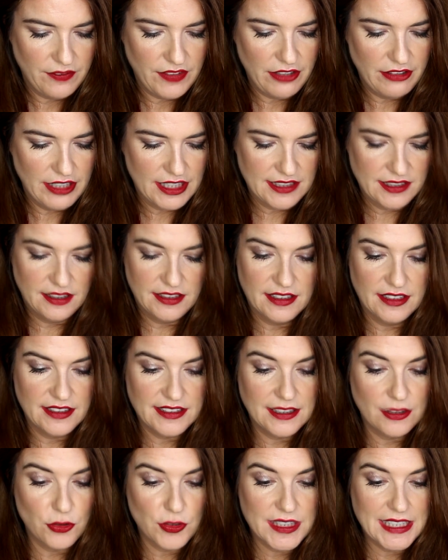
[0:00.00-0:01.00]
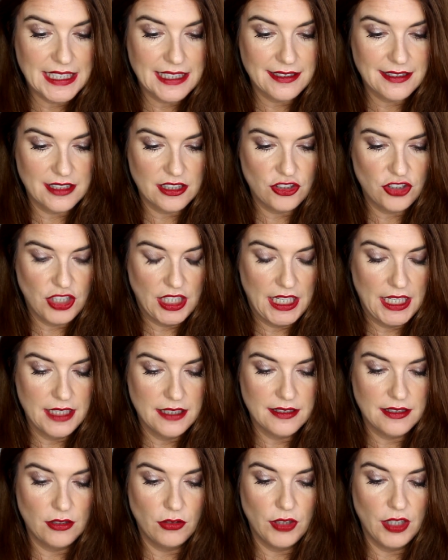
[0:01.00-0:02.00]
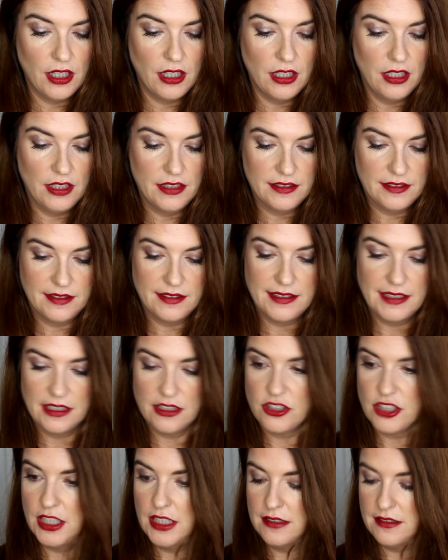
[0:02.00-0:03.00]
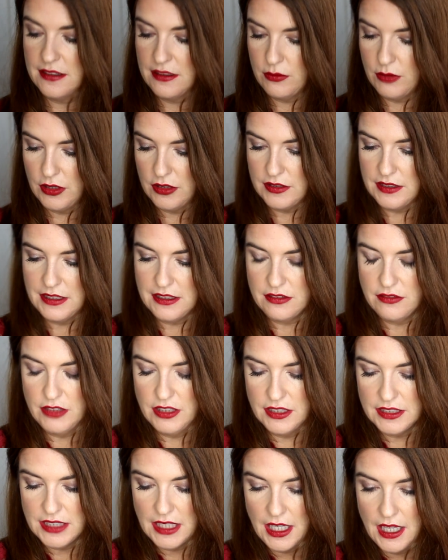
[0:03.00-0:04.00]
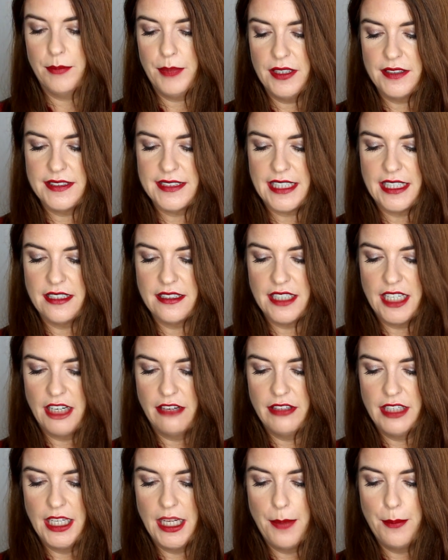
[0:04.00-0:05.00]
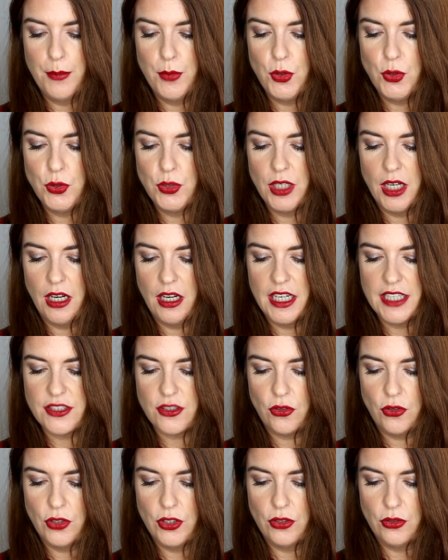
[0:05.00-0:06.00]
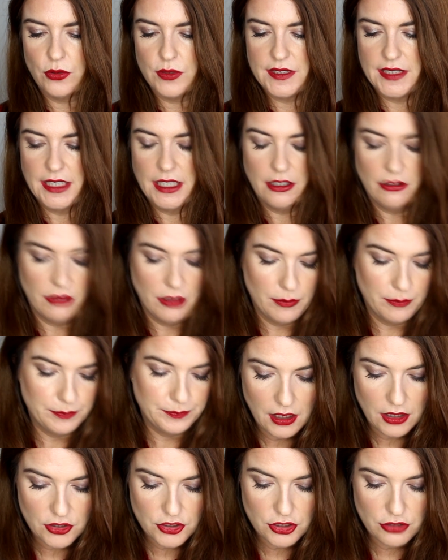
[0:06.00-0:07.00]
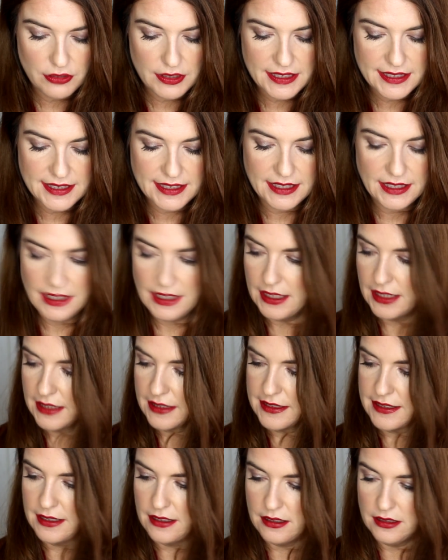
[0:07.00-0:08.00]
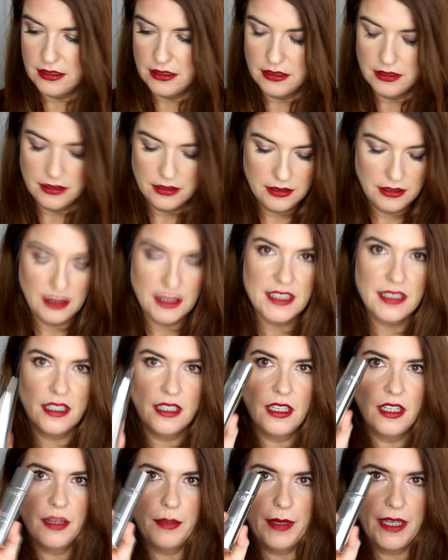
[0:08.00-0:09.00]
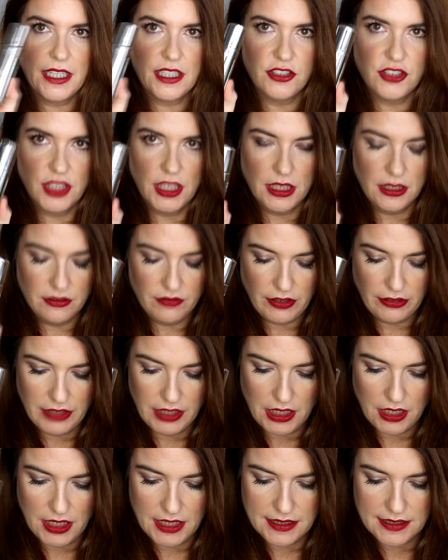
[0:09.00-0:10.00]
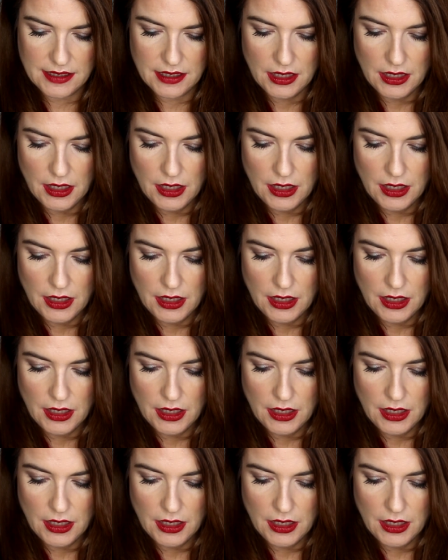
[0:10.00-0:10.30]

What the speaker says: Very excited. That's 6 shades. Oh, the eyeliners are 6 shades as well, so that's really nice. Bit of skincare in here. Moonlight Oil Serum. Luxurious skin elixir. Nice. I like the packaging. Very nice.